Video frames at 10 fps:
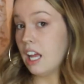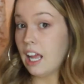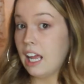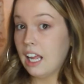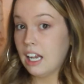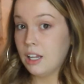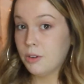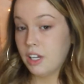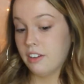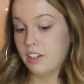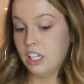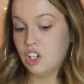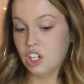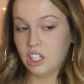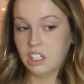hey, anyone have any
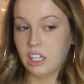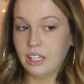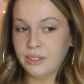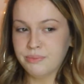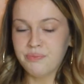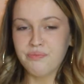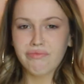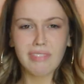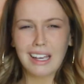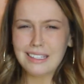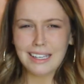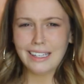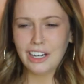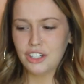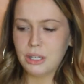good like
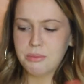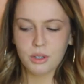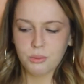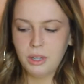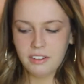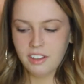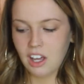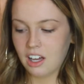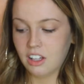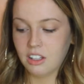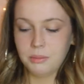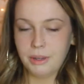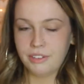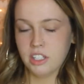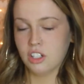skincare tips or whatever the hell my
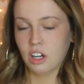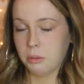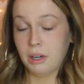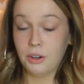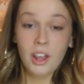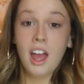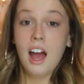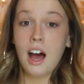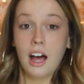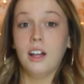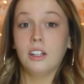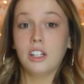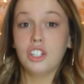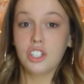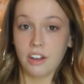friends talk about, I'll
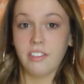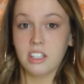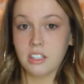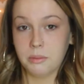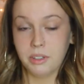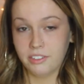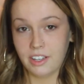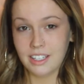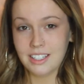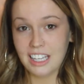shove this up their face.